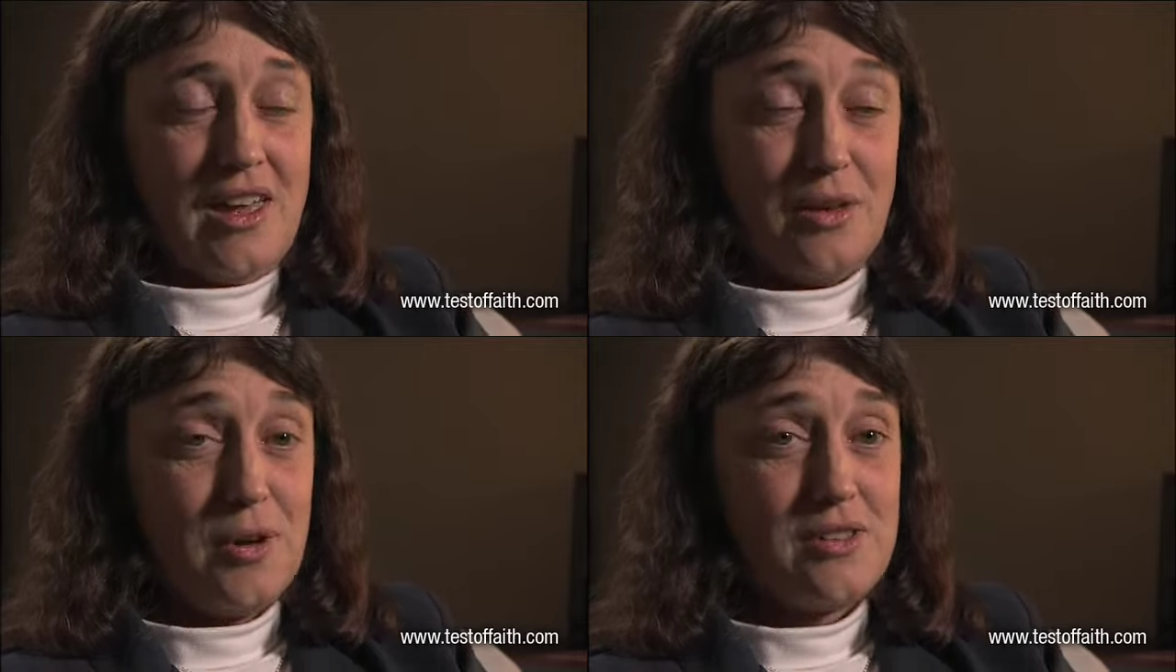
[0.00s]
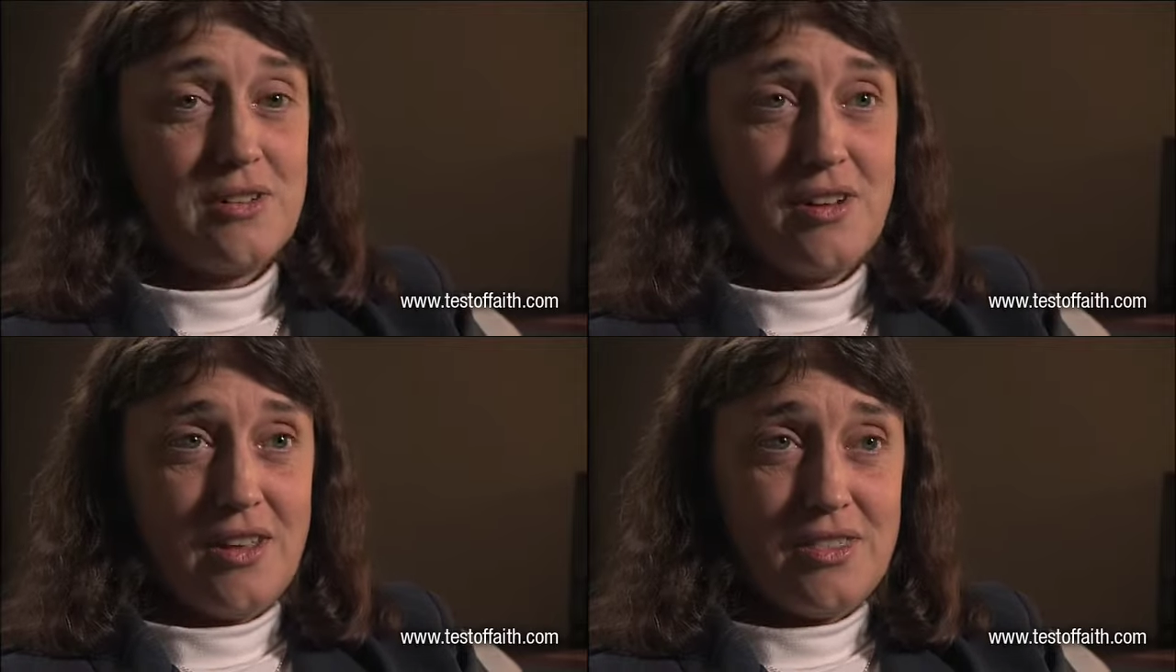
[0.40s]
and whether
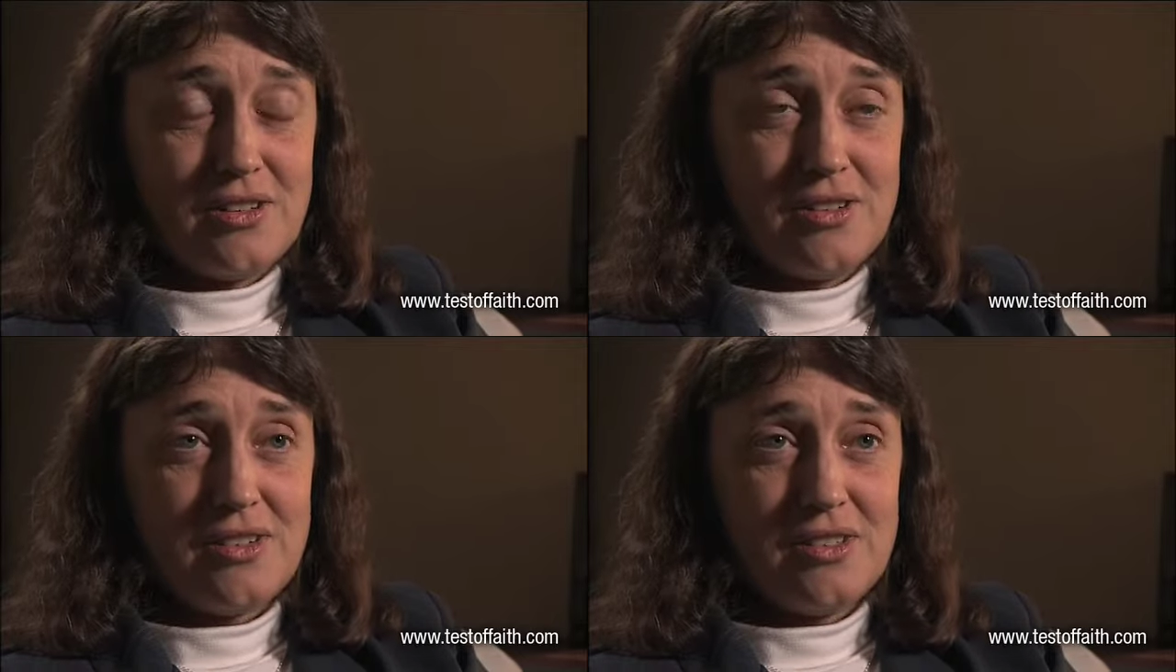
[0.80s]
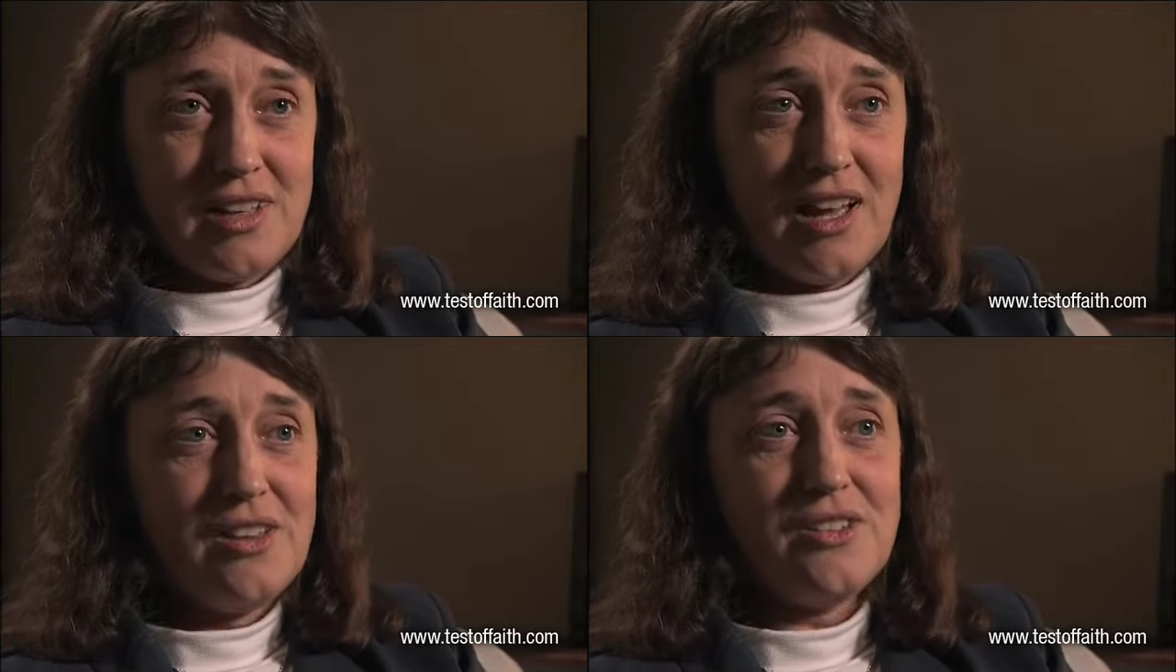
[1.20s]
or not there's
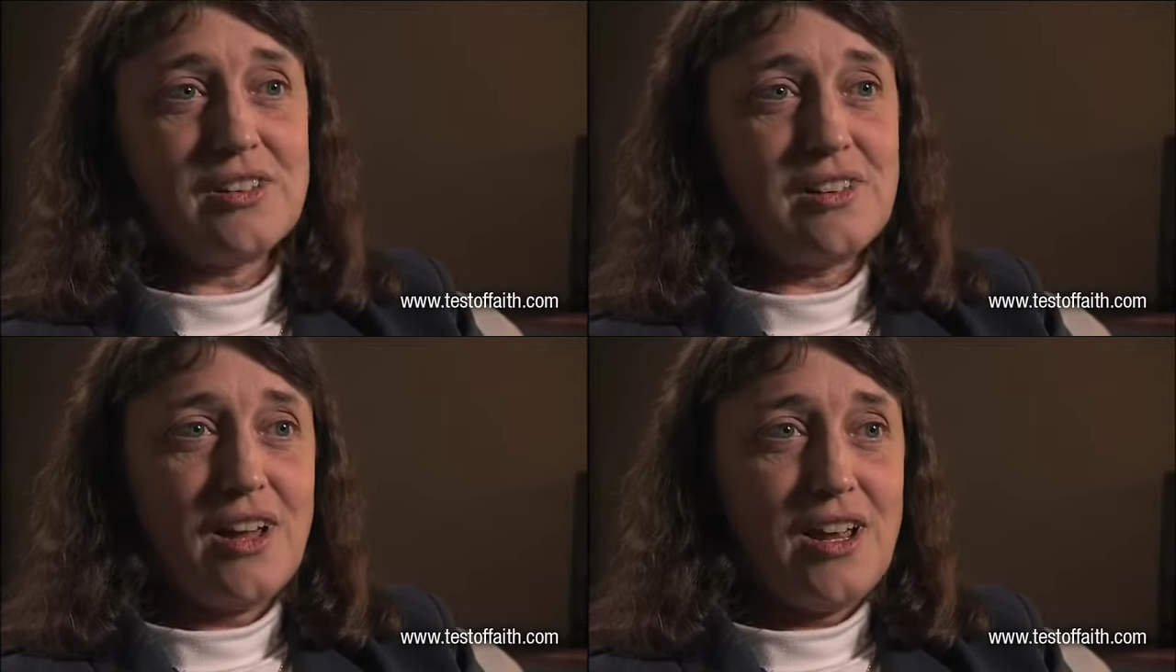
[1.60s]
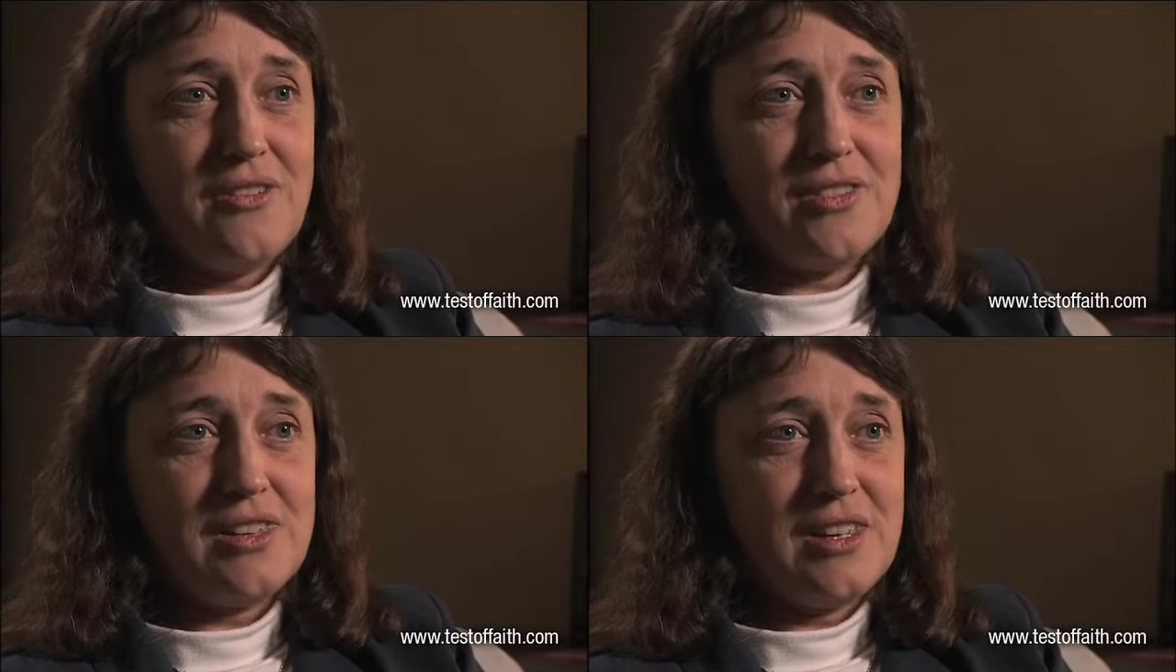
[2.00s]
intelligent
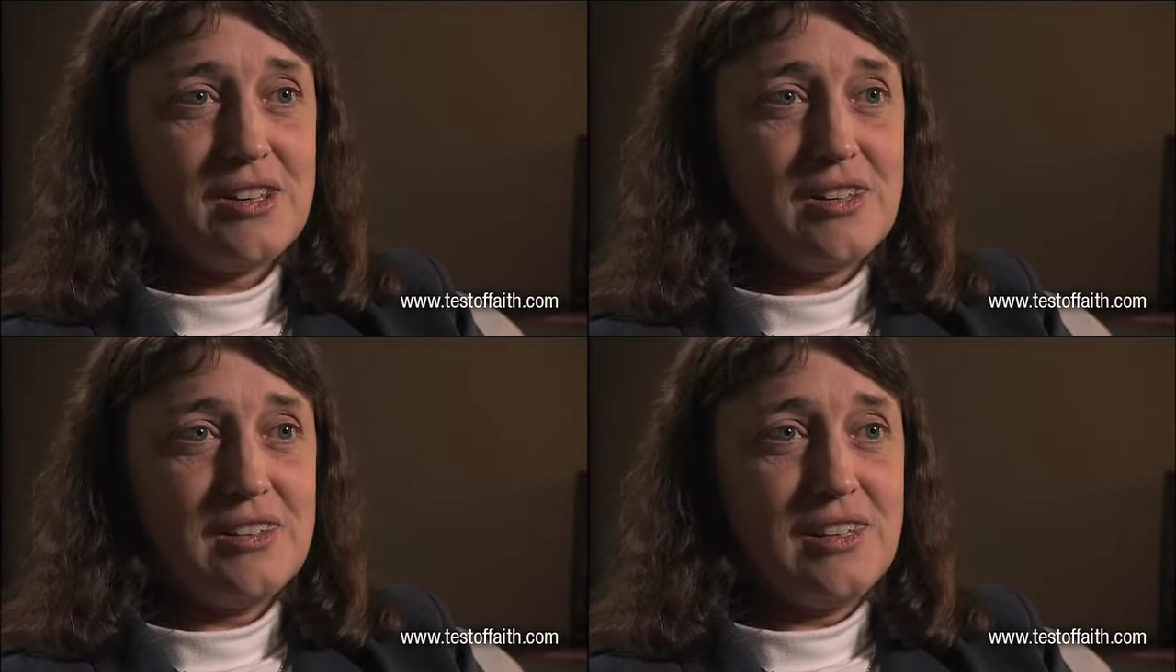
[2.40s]
life that